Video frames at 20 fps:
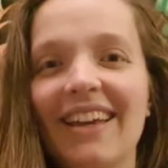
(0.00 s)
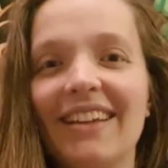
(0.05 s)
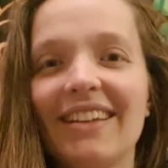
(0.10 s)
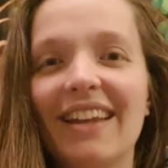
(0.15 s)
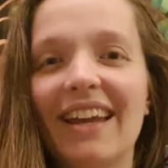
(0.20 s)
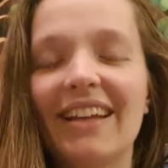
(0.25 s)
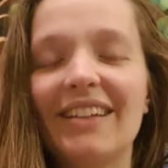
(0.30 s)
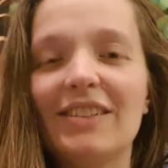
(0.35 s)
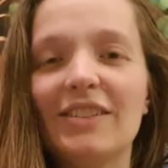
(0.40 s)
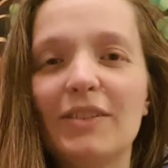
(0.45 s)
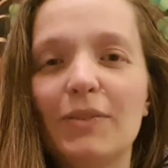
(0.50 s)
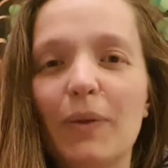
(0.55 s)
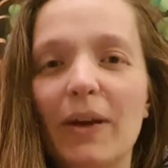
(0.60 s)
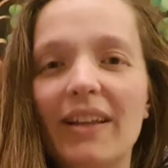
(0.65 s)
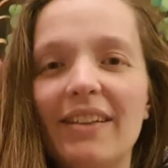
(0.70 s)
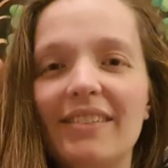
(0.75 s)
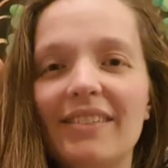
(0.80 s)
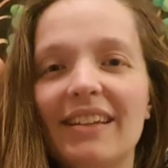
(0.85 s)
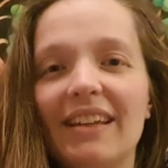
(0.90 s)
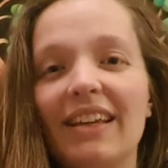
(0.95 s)
Day
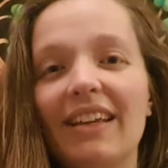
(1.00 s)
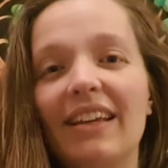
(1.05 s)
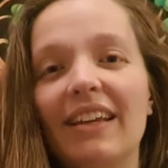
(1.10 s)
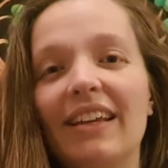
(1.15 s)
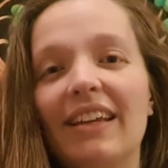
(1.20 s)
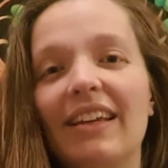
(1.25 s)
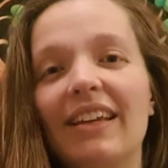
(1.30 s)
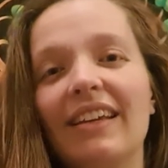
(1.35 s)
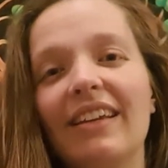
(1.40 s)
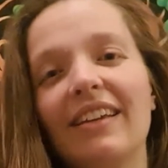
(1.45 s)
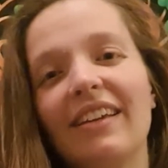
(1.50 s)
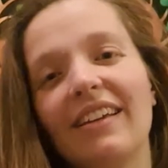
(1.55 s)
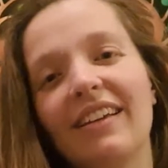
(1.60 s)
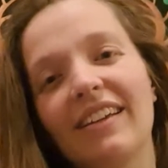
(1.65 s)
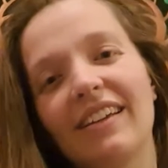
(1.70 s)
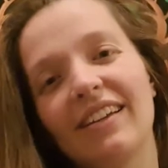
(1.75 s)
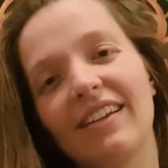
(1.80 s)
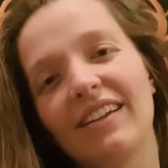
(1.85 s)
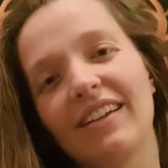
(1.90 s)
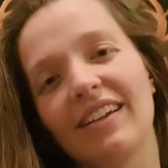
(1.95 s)
20,
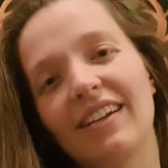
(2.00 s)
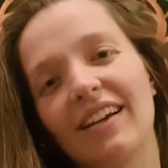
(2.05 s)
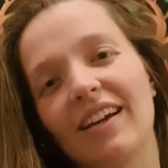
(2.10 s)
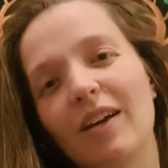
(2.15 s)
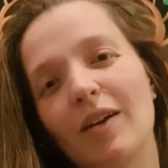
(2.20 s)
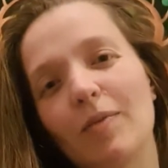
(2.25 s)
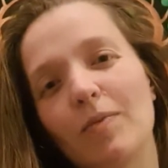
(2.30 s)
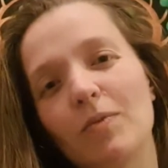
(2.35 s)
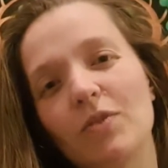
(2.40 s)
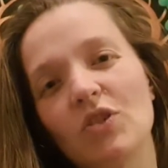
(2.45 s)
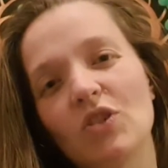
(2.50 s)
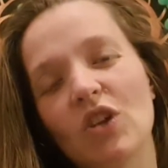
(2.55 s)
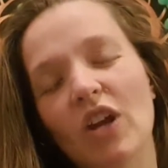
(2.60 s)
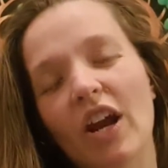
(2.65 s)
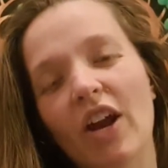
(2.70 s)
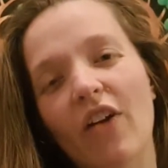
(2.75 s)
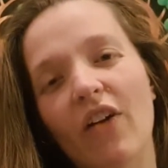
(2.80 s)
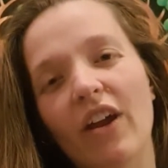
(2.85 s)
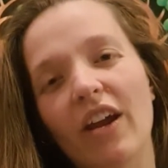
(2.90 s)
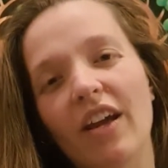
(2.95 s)
I'm
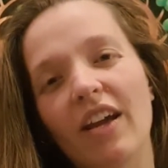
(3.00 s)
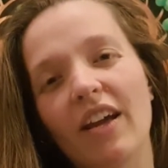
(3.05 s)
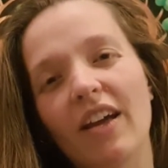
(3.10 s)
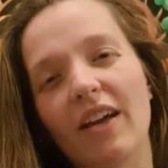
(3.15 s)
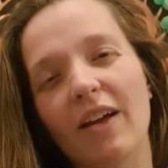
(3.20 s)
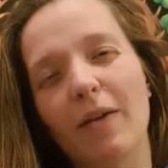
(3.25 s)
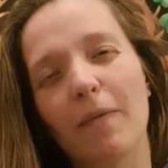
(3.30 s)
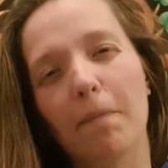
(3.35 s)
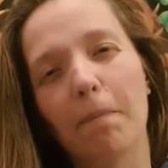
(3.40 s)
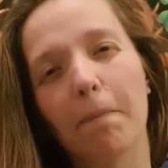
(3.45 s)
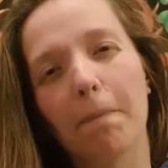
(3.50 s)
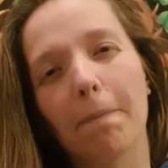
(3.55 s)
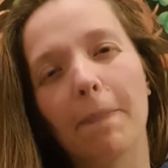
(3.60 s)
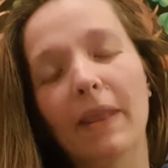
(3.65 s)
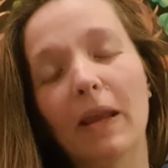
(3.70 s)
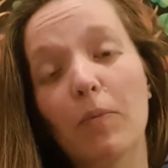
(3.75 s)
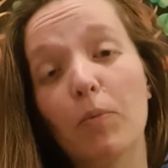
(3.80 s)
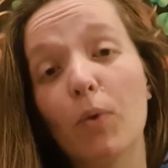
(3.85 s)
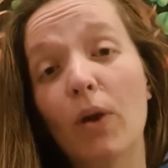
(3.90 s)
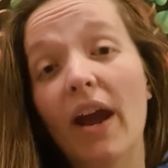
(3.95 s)
sharing a
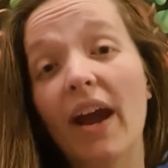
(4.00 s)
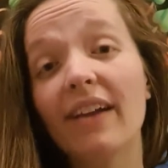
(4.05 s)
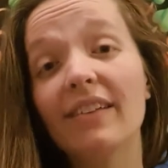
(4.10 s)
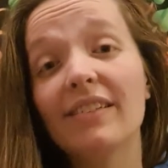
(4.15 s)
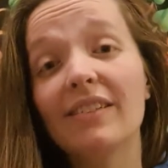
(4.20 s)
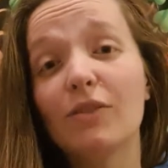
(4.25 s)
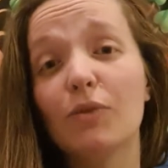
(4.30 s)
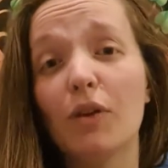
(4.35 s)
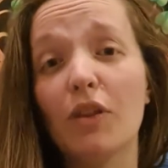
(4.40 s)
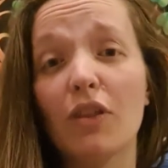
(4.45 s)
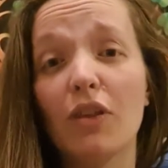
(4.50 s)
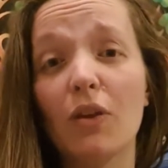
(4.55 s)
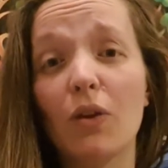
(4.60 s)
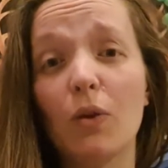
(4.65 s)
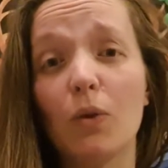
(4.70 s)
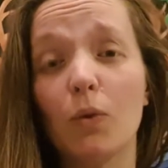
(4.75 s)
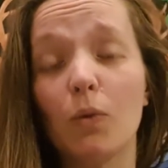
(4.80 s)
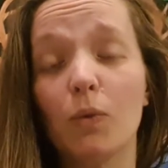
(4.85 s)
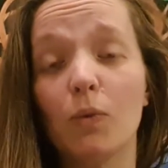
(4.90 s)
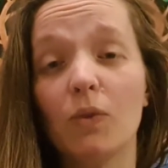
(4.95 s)
practice with
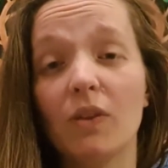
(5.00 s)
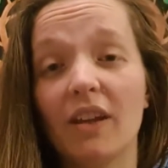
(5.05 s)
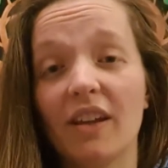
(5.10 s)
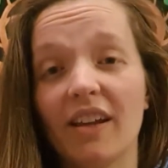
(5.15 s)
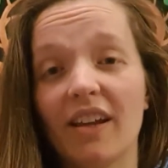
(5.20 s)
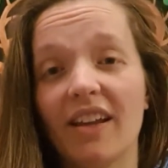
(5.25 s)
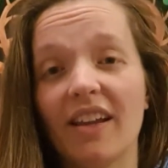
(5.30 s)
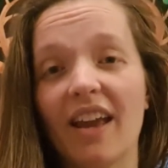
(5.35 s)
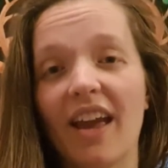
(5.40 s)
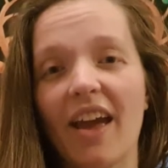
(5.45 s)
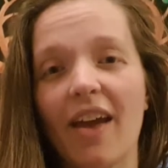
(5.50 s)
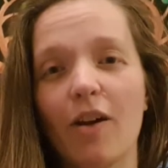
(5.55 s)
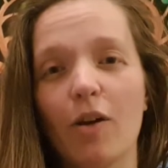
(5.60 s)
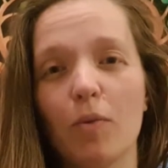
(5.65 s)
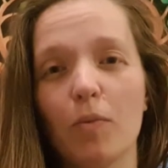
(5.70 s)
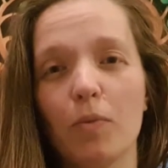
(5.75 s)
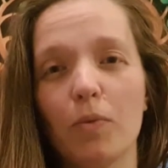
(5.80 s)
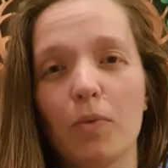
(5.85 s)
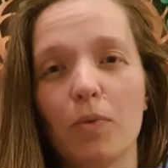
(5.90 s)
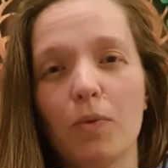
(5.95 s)
you that can
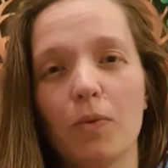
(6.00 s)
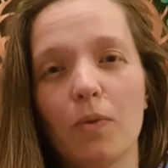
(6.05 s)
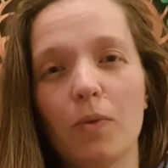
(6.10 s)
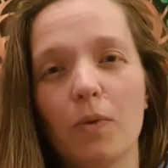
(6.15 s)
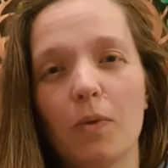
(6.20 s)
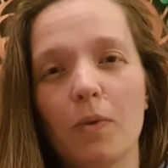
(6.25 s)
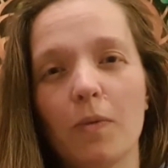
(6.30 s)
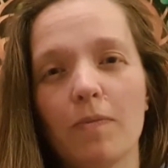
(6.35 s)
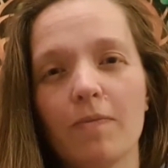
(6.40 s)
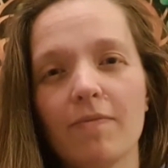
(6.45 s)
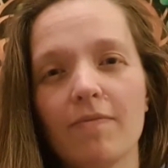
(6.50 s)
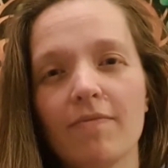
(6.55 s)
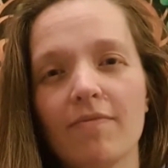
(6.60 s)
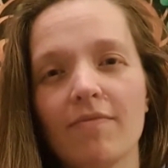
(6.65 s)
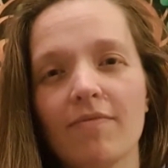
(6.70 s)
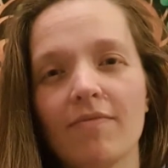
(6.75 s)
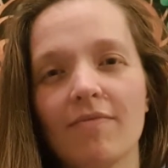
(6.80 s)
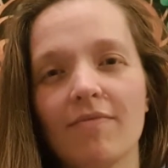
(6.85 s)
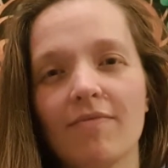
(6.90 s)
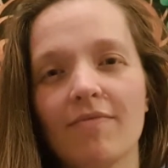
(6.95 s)
help
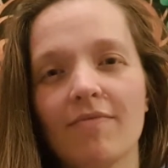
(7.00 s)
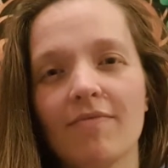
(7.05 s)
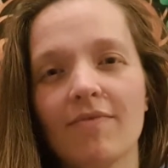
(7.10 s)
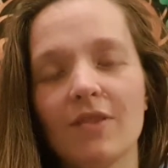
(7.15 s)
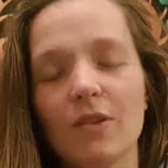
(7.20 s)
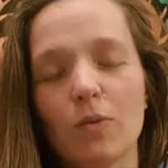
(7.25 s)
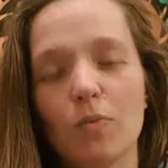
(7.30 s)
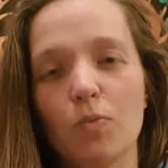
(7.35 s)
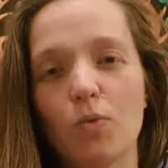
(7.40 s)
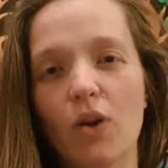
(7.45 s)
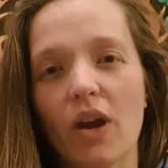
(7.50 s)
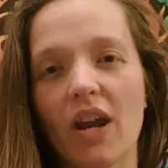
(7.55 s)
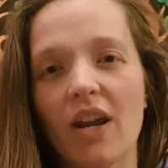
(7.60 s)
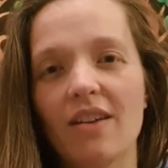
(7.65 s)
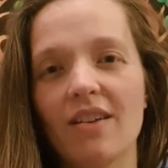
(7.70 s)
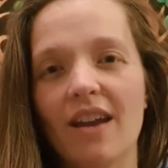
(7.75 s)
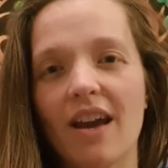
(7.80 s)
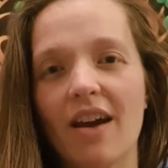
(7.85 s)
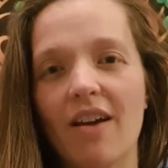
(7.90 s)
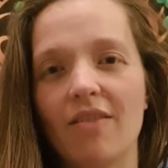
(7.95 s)
to break
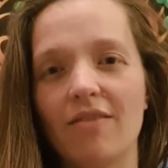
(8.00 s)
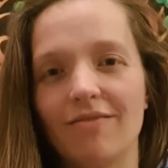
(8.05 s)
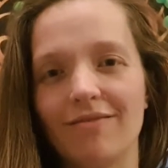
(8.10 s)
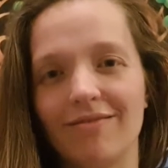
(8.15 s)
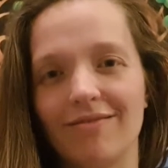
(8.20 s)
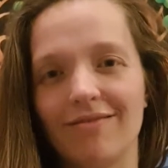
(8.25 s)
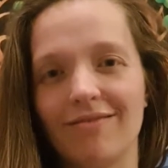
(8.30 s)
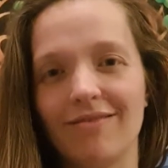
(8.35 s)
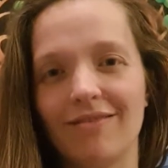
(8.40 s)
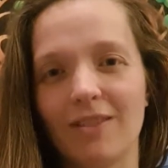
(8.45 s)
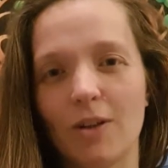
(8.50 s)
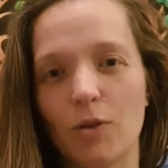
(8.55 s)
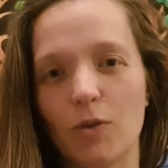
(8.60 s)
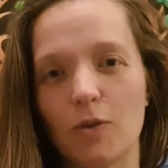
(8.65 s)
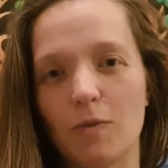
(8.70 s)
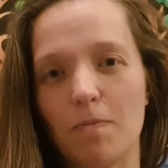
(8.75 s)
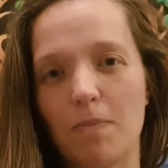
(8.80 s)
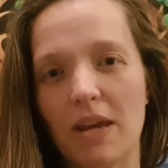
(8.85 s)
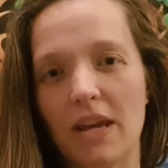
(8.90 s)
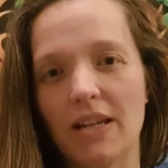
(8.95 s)
down those
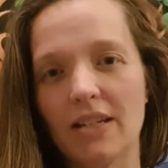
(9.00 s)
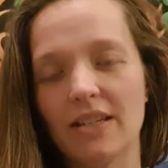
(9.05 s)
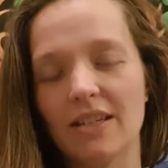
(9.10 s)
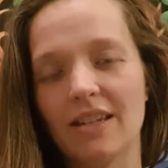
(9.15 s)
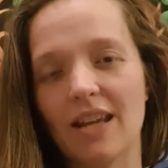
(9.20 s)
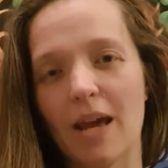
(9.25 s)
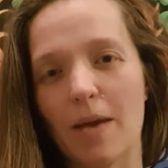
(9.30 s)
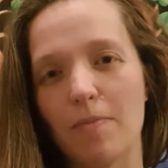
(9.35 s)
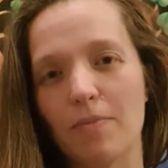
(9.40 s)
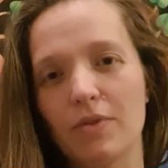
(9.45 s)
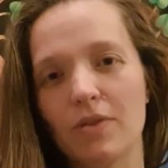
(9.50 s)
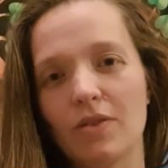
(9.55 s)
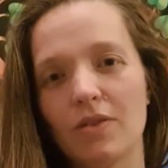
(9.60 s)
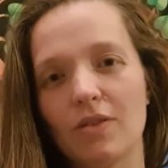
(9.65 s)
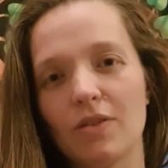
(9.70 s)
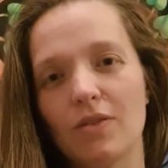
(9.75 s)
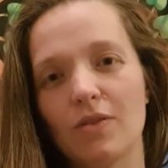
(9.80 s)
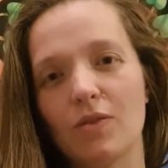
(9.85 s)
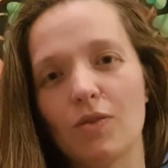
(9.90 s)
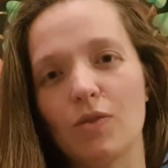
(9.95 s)
big
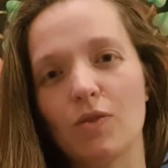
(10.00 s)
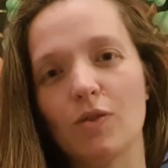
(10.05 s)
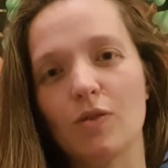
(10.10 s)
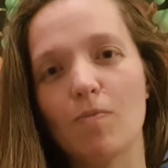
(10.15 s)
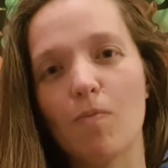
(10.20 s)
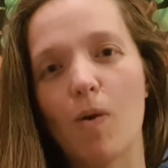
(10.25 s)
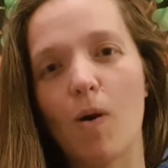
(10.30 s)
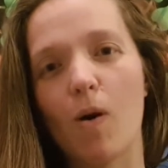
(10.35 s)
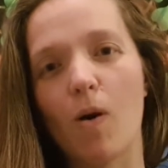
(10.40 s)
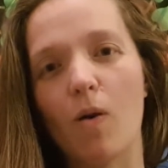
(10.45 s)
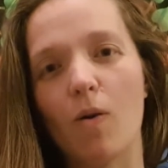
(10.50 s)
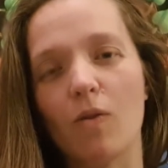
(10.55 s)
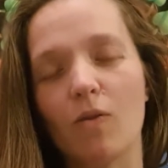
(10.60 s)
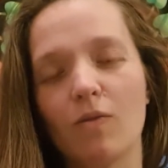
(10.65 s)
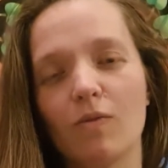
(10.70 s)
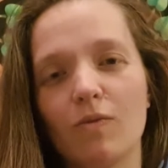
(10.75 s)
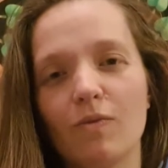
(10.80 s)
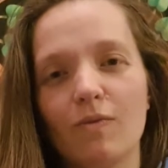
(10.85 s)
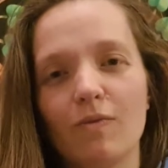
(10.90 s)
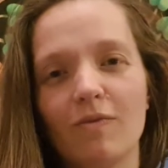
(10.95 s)
steps to small
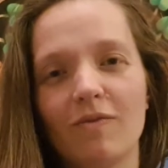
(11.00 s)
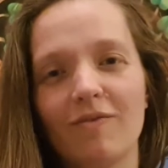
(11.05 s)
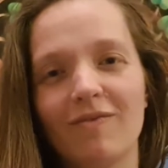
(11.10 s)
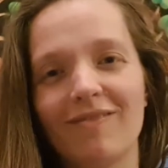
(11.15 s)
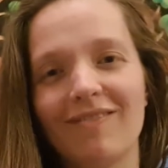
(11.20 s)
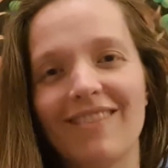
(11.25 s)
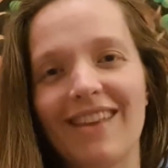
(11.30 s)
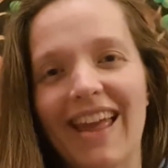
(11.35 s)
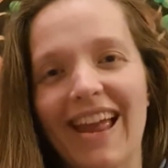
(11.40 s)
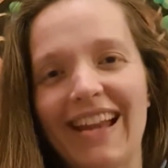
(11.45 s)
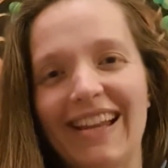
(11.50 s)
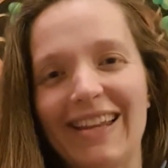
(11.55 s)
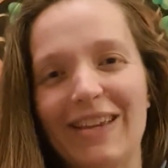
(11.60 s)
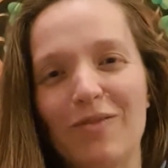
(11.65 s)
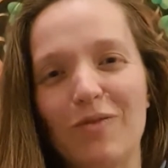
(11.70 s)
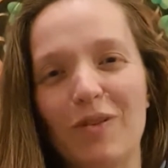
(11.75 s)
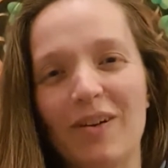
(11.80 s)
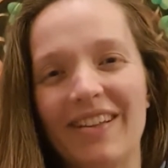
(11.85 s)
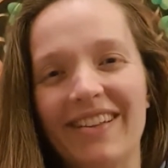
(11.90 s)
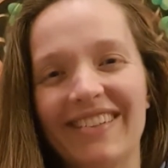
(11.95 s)
daily
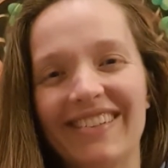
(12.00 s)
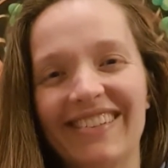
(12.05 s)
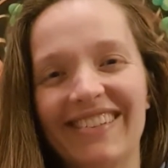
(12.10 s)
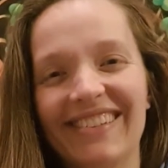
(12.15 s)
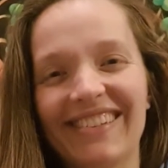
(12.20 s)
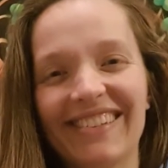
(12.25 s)
ones,